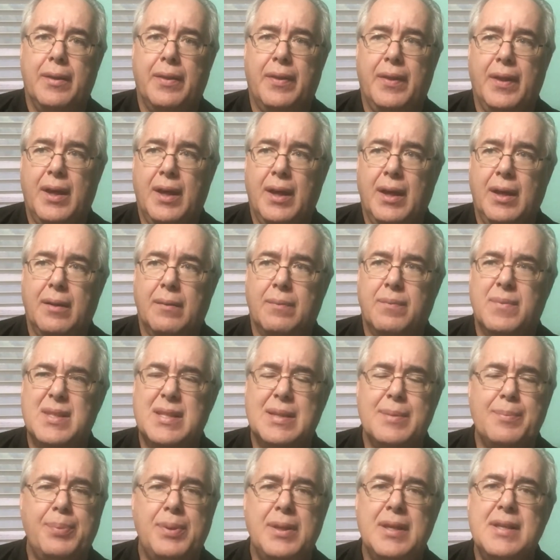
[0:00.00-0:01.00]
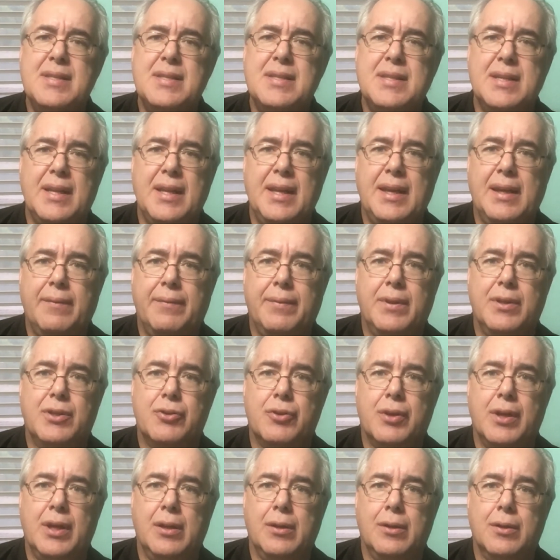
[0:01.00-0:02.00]
the simplicity of the
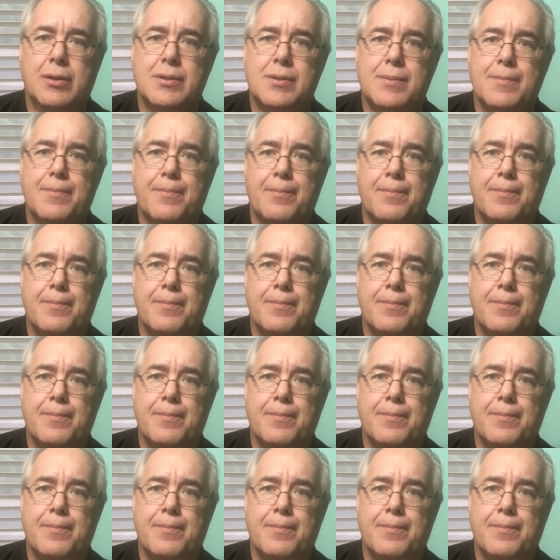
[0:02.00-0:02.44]
trailers.